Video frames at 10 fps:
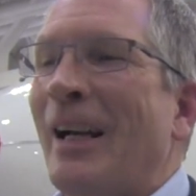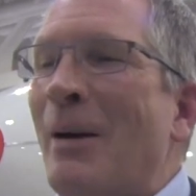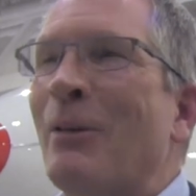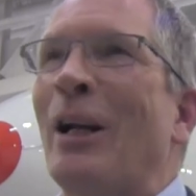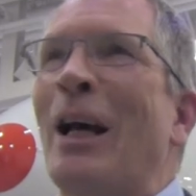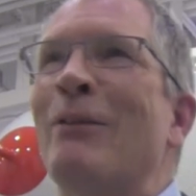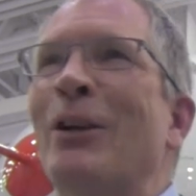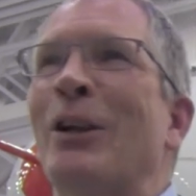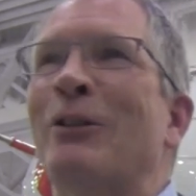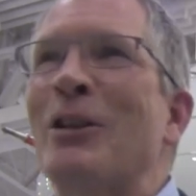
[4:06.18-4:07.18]
I'm going to have a
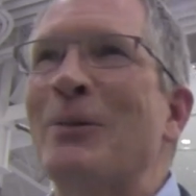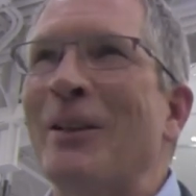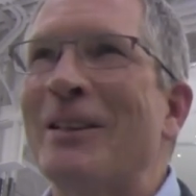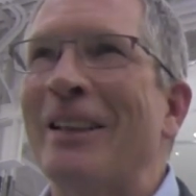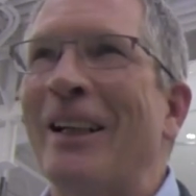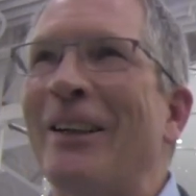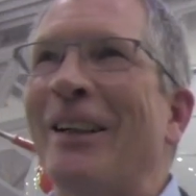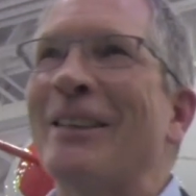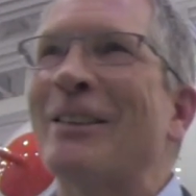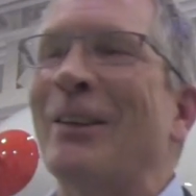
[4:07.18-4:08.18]
good Christmas, uh,
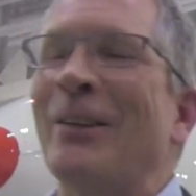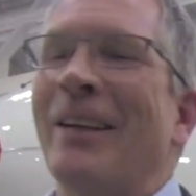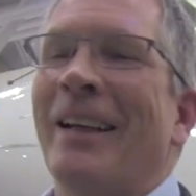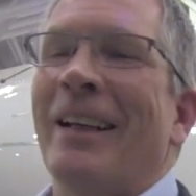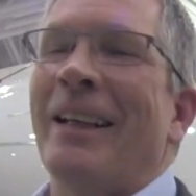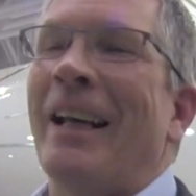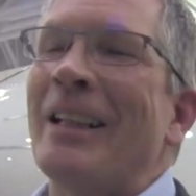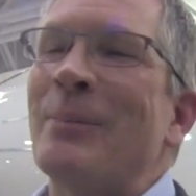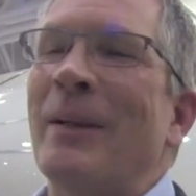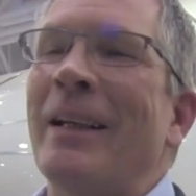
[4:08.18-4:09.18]
Ernie. So, yeah,
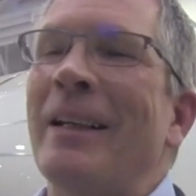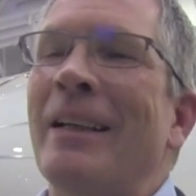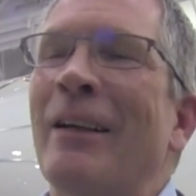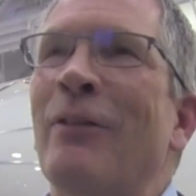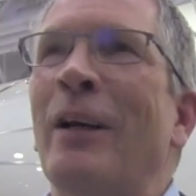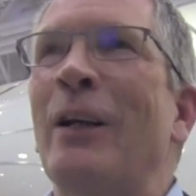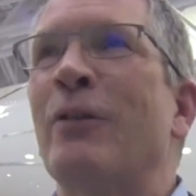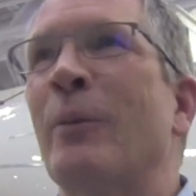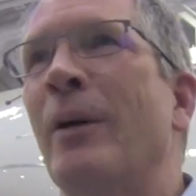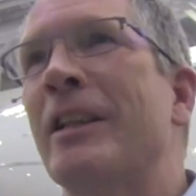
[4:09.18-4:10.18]
it's been in uh, flight
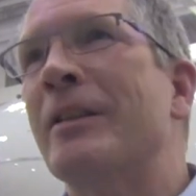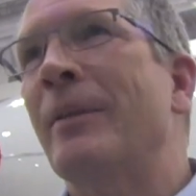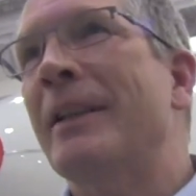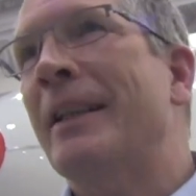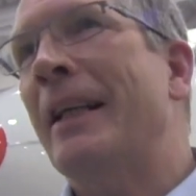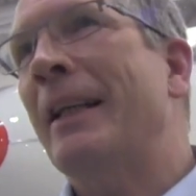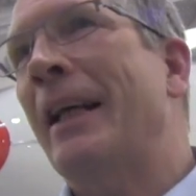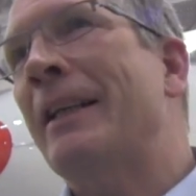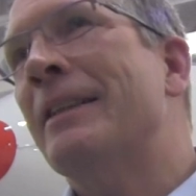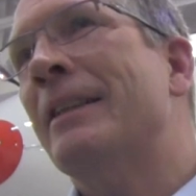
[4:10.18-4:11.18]
for approximately 10
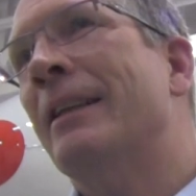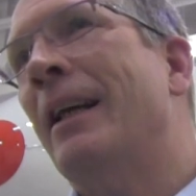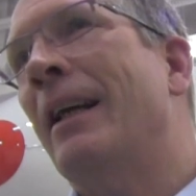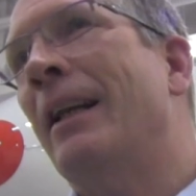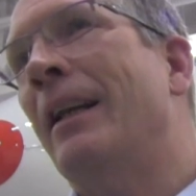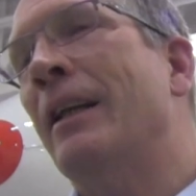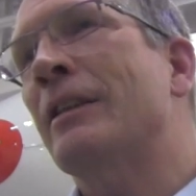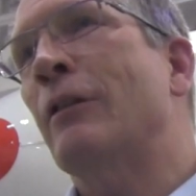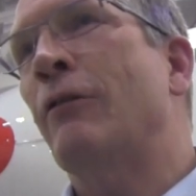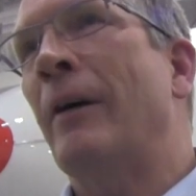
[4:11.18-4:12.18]
days, and it
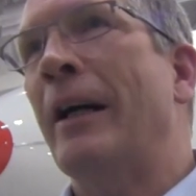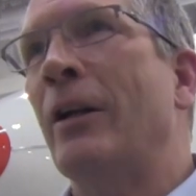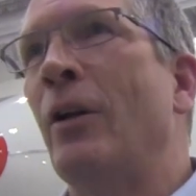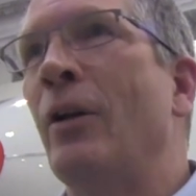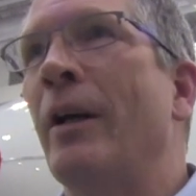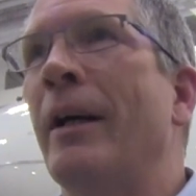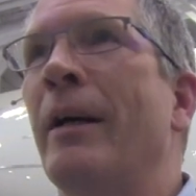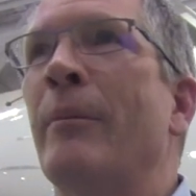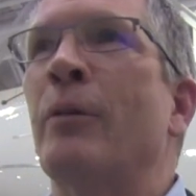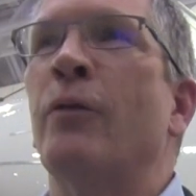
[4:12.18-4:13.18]
is the final
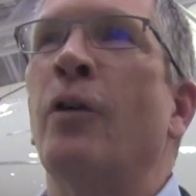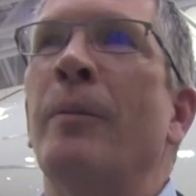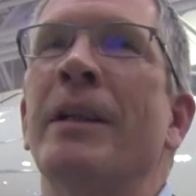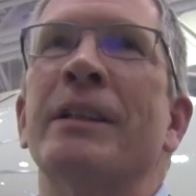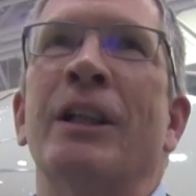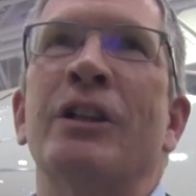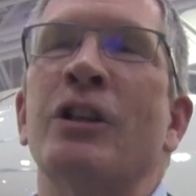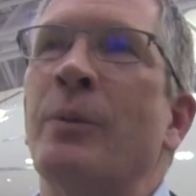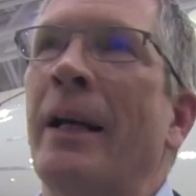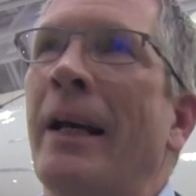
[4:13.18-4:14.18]
uh, performance
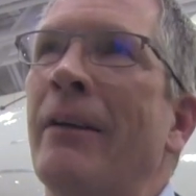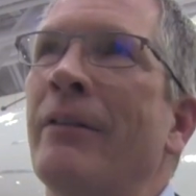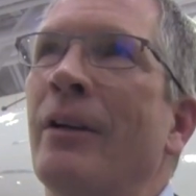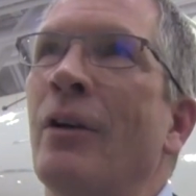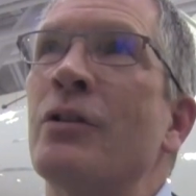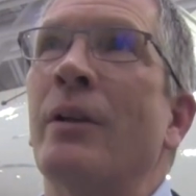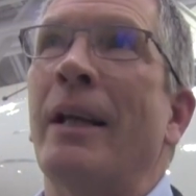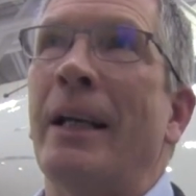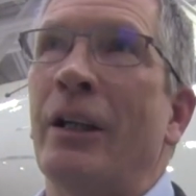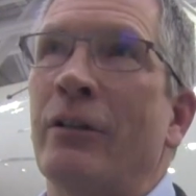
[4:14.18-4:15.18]
engines we have, and also
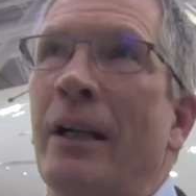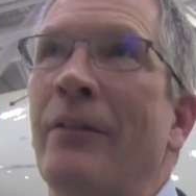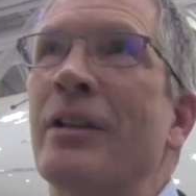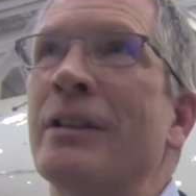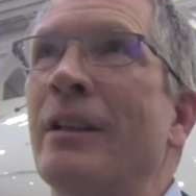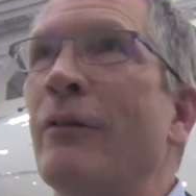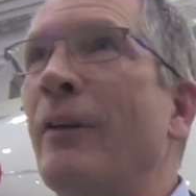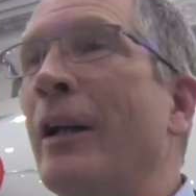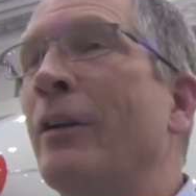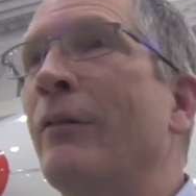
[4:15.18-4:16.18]
that aircraft is in the
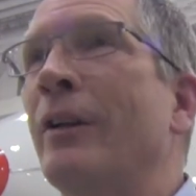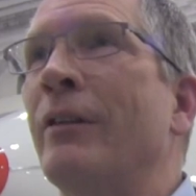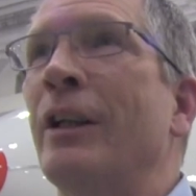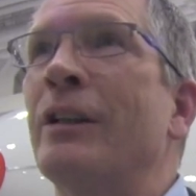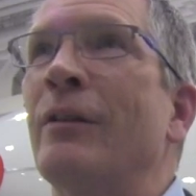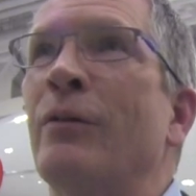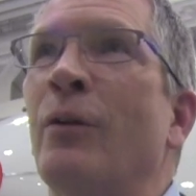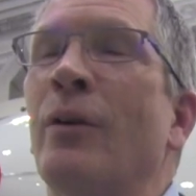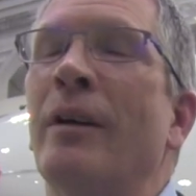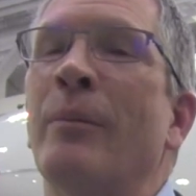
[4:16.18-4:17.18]
final configuration
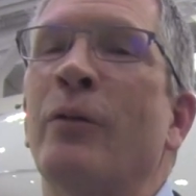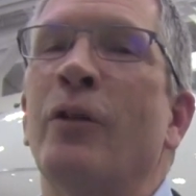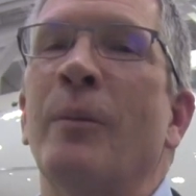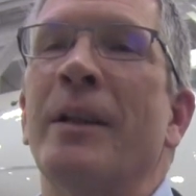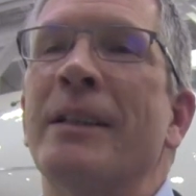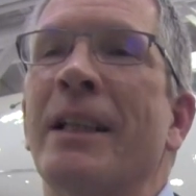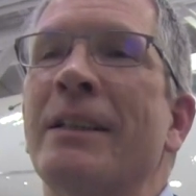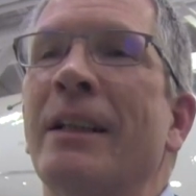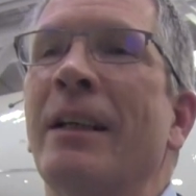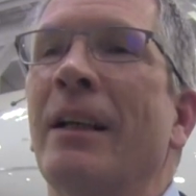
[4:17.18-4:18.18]
for uh, performance
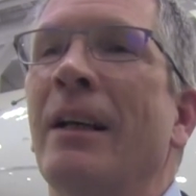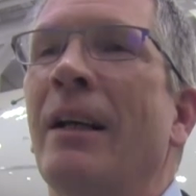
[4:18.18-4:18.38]
testing